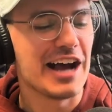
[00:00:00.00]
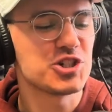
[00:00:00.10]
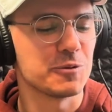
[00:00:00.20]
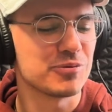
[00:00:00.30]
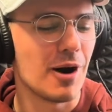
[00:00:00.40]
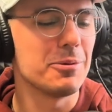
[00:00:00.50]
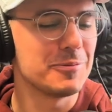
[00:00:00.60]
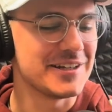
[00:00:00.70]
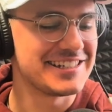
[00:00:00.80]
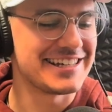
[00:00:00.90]
I should
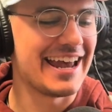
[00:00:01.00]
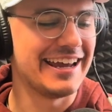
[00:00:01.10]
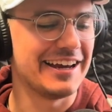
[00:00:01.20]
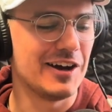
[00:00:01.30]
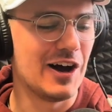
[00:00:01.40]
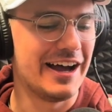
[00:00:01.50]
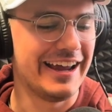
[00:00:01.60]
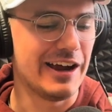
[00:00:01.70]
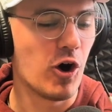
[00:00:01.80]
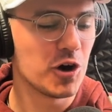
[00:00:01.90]
probably say,
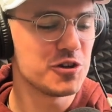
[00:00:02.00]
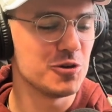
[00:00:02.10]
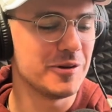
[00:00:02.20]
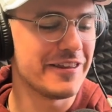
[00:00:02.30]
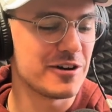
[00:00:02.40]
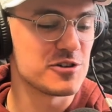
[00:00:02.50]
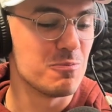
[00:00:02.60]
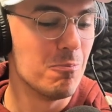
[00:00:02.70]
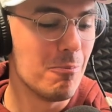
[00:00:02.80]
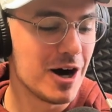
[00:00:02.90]
arguably, there's
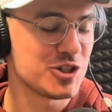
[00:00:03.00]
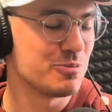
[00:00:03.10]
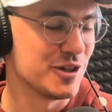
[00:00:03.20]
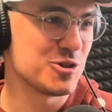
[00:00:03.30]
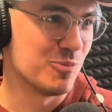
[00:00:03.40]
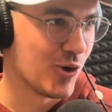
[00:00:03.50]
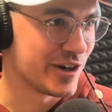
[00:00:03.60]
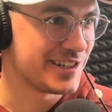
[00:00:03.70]
much more